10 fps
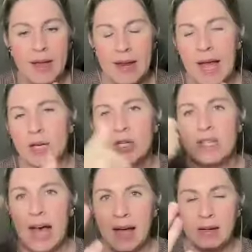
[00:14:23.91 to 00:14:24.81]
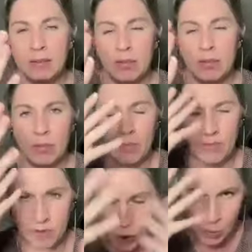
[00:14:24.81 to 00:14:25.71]
And actually that
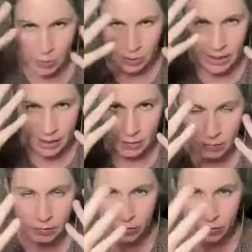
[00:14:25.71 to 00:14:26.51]
visually